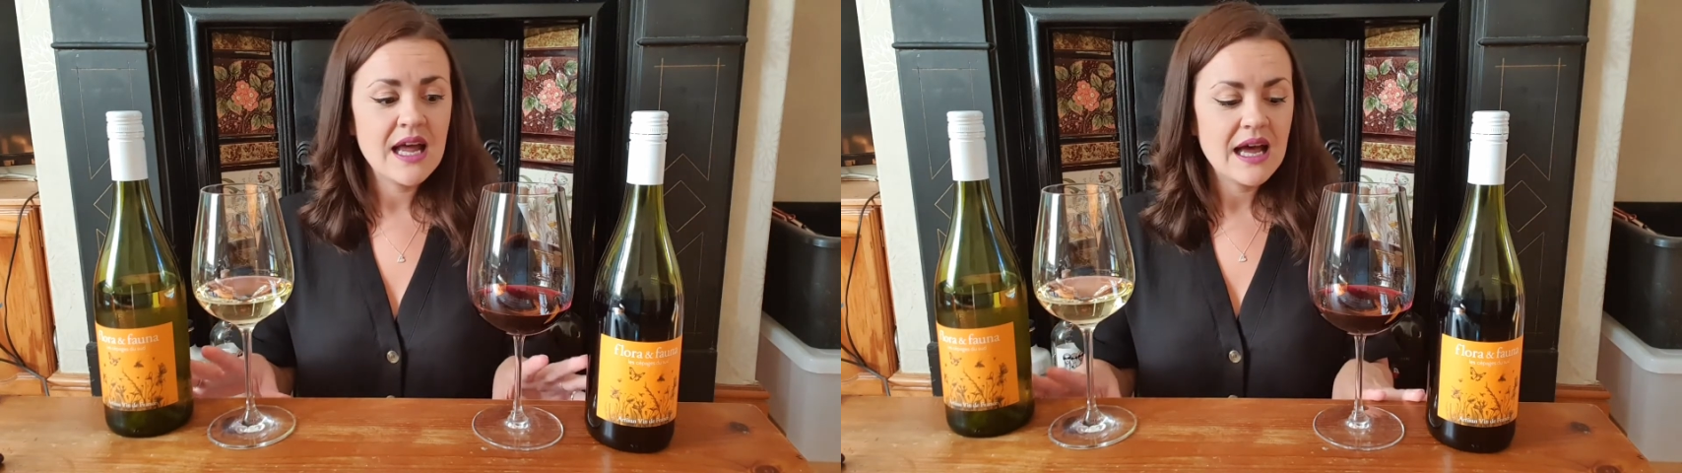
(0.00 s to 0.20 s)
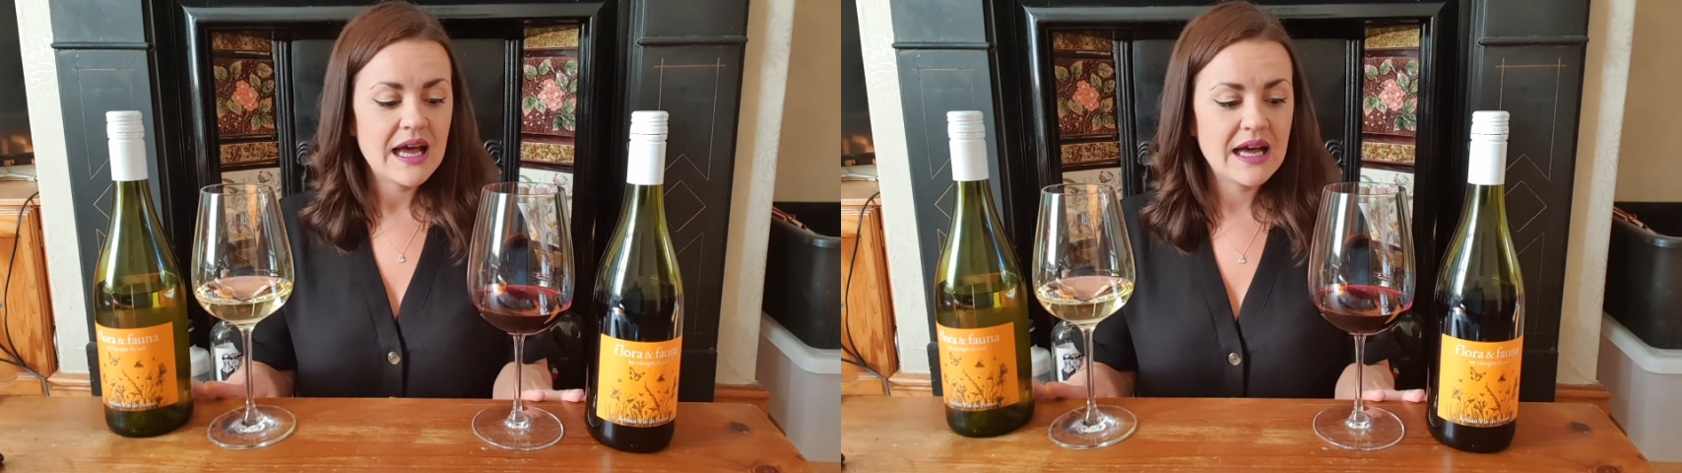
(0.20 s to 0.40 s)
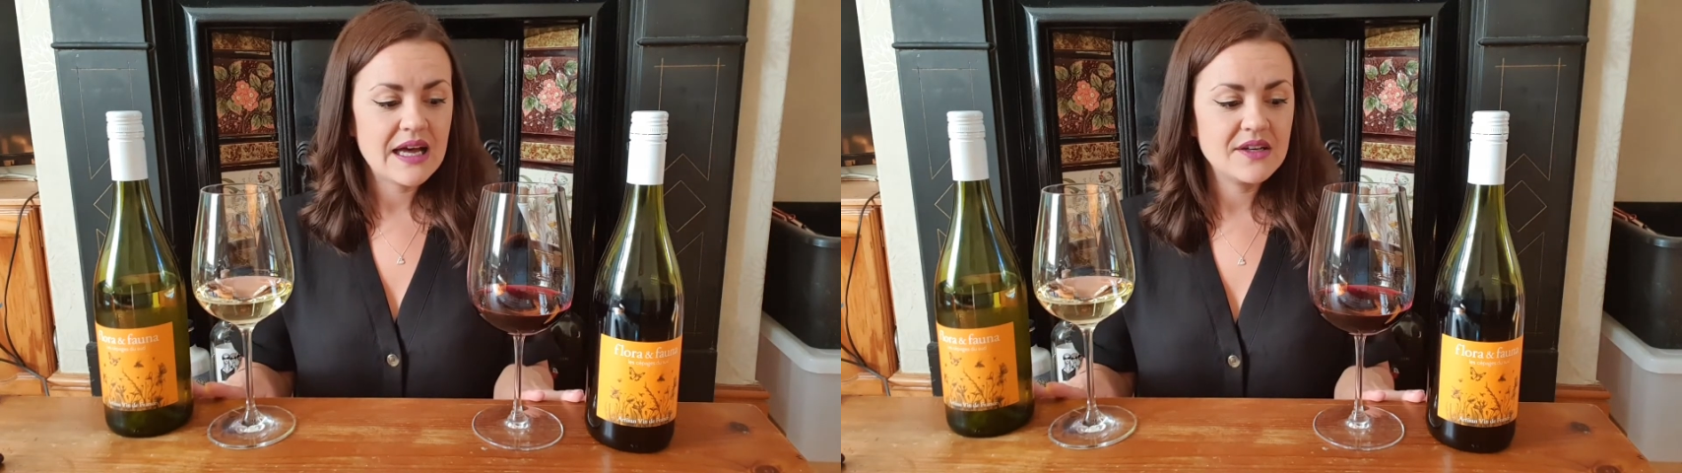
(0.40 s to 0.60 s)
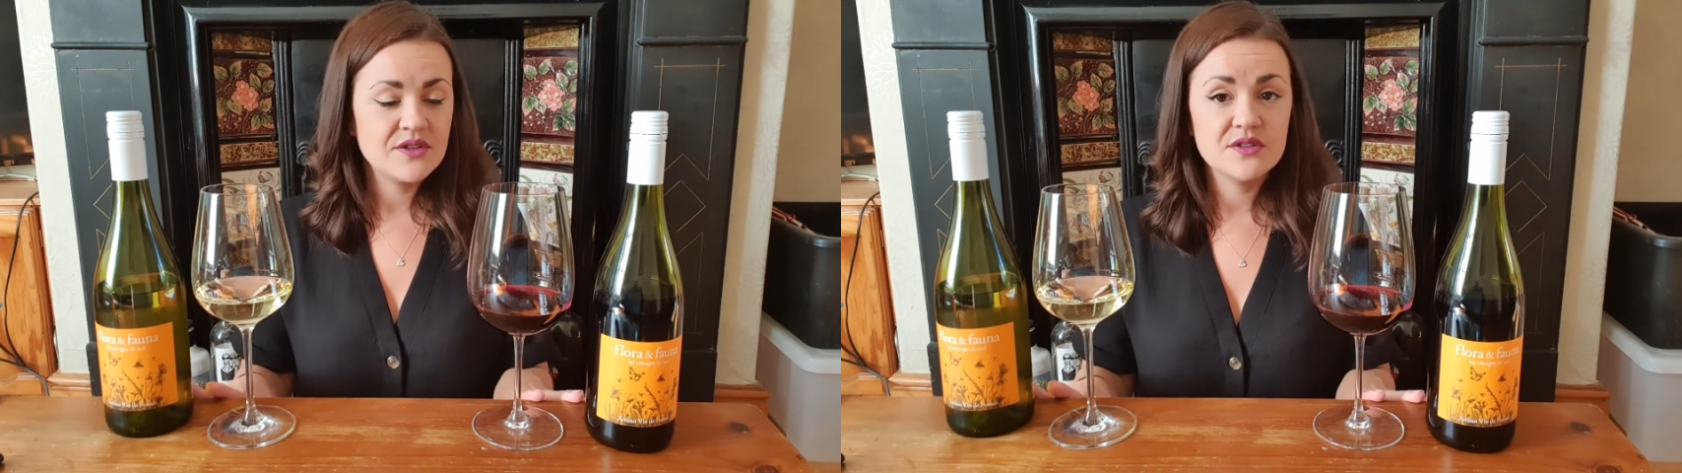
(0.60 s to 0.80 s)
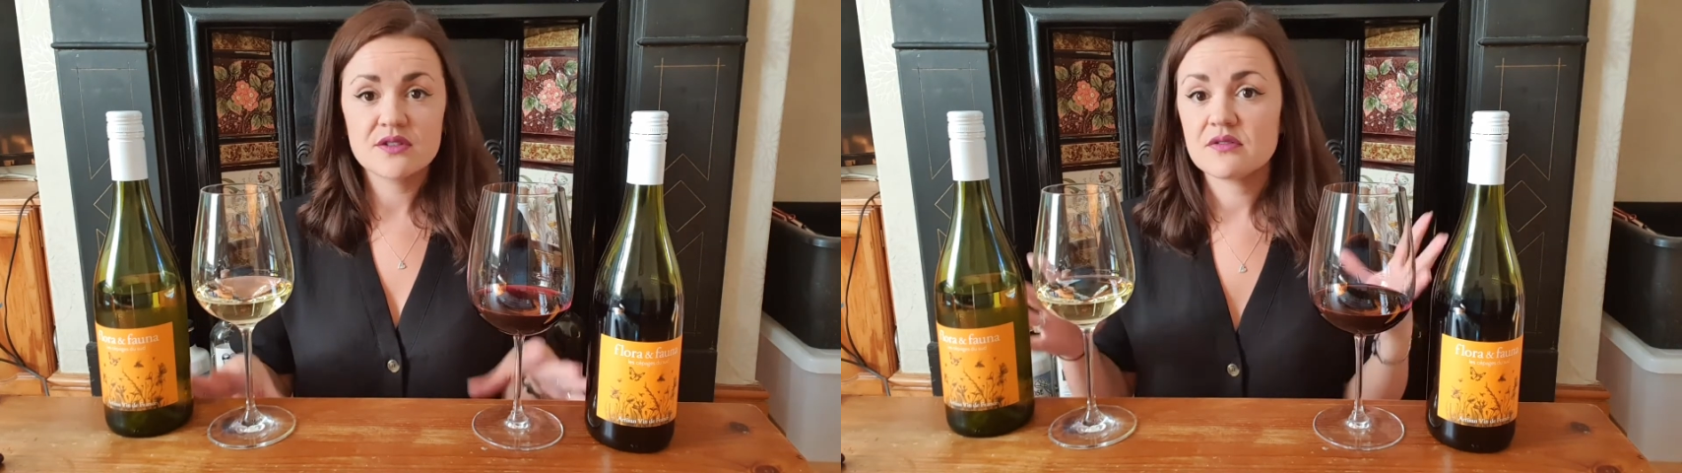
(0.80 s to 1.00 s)

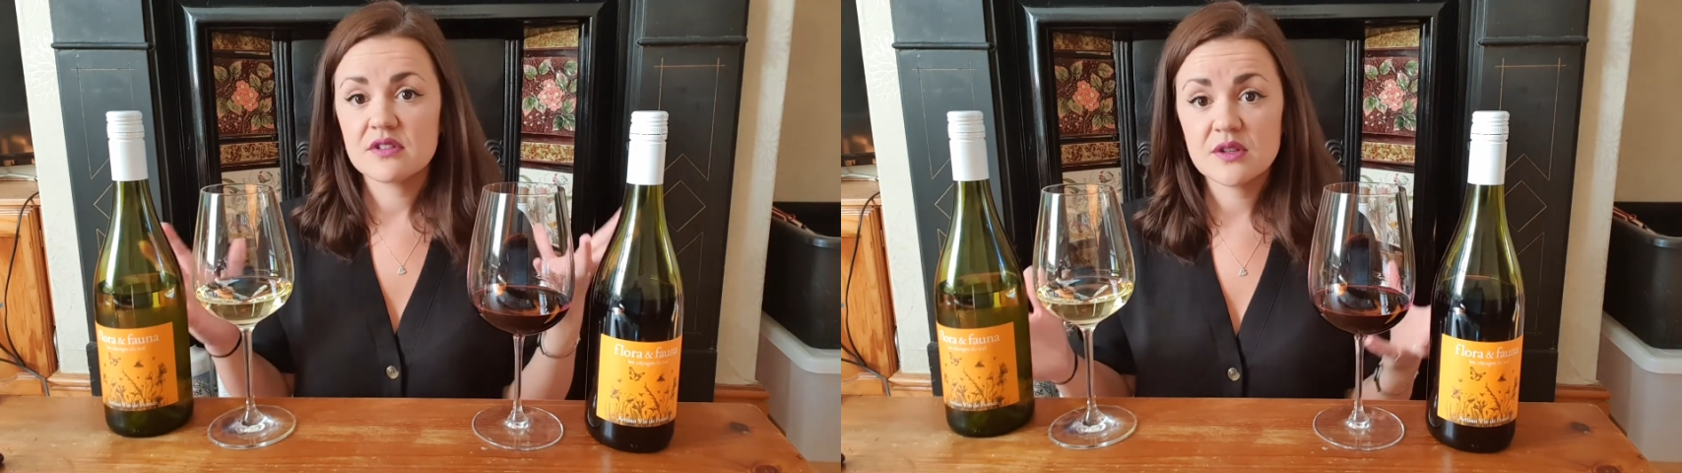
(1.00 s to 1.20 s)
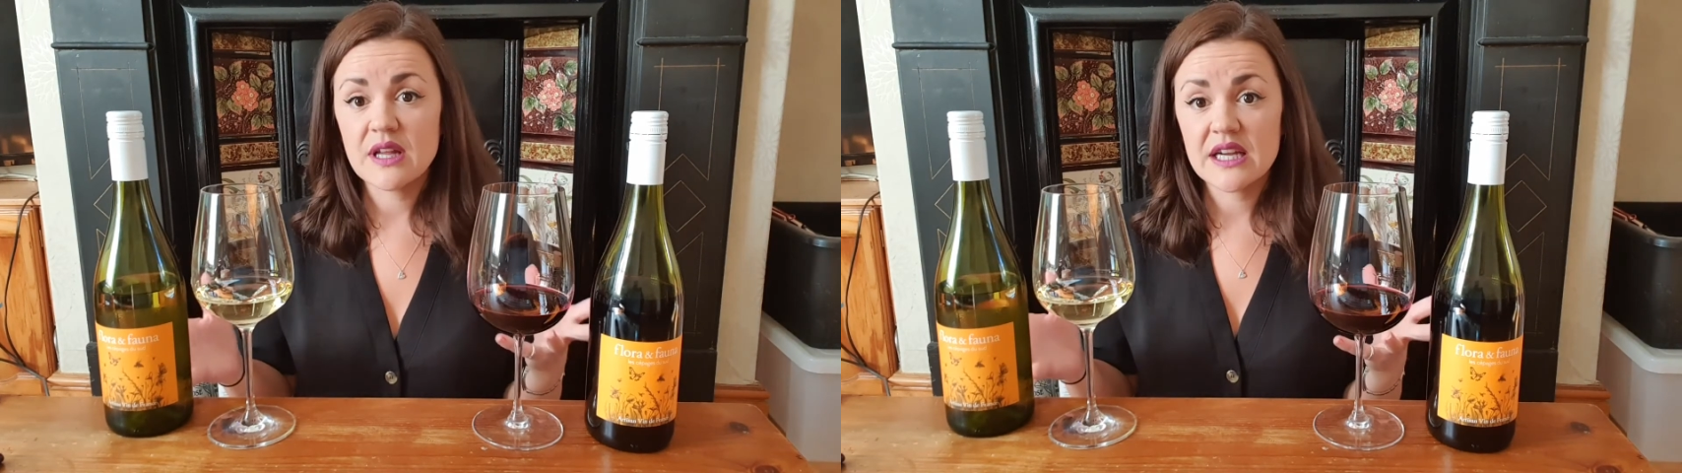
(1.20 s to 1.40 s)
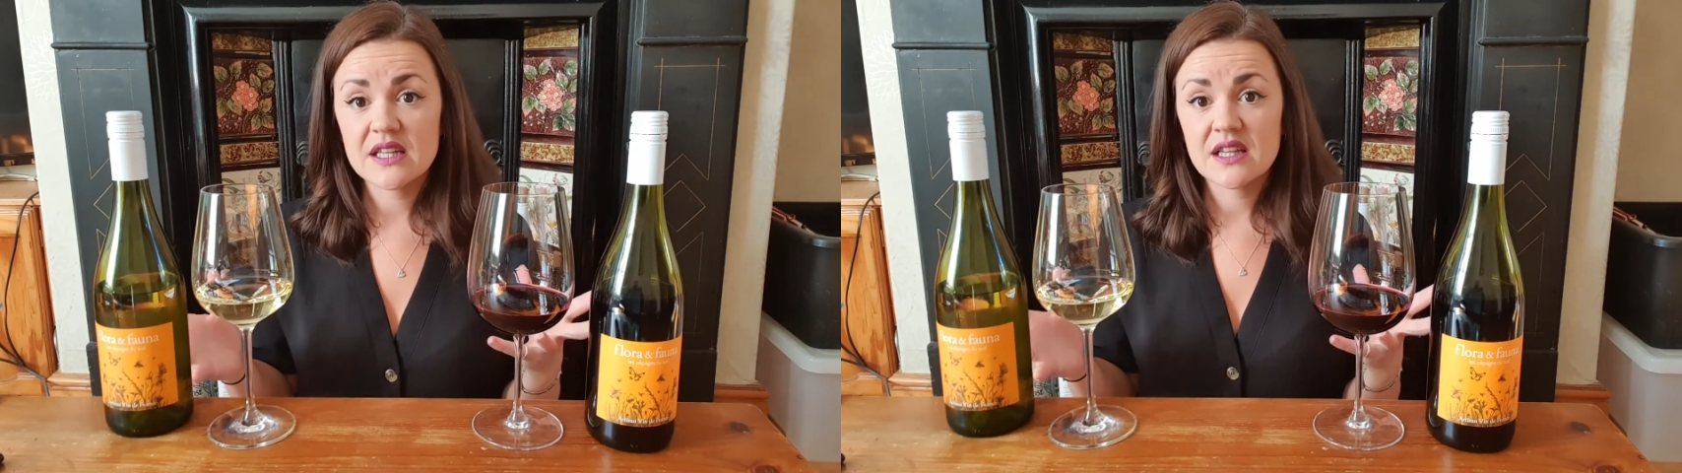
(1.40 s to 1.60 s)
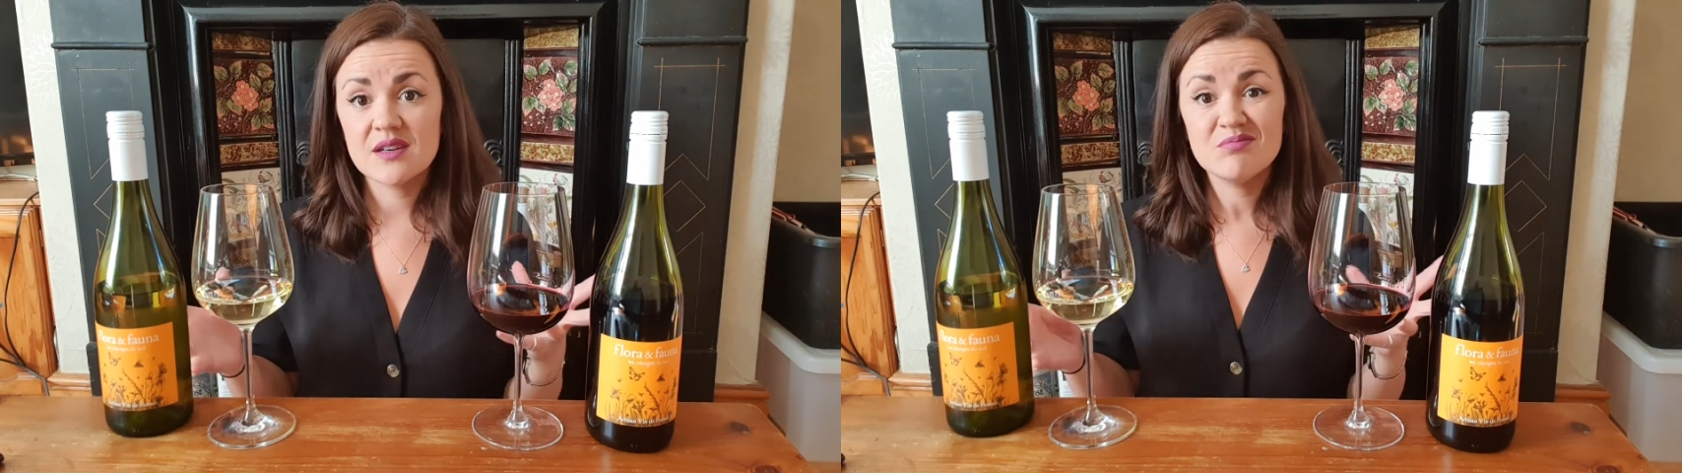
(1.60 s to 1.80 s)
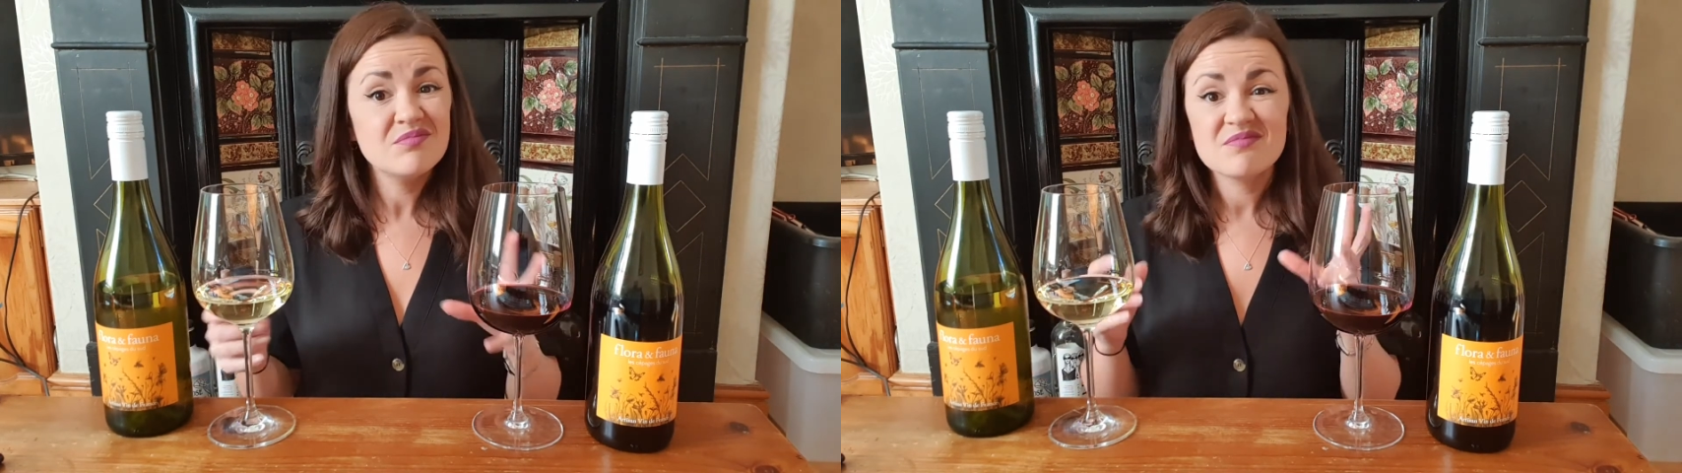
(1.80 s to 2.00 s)
and you like them,